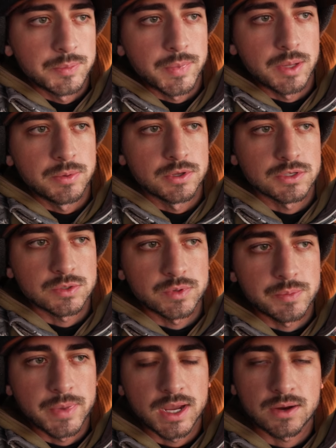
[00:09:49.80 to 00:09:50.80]
Maybe they'll
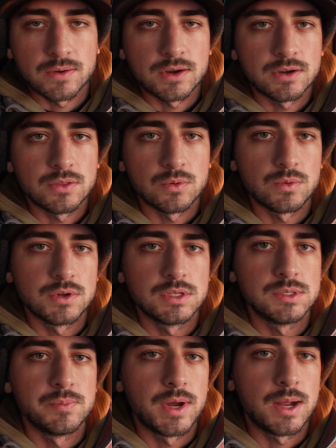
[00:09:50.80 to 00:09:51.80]
swing back around in the
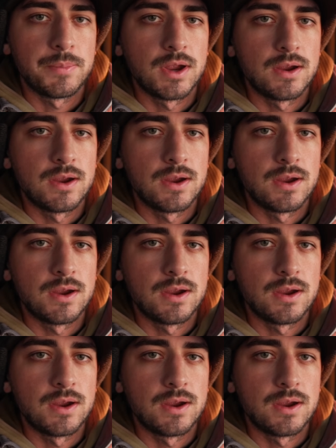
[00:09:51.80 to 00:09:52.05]
woods and pop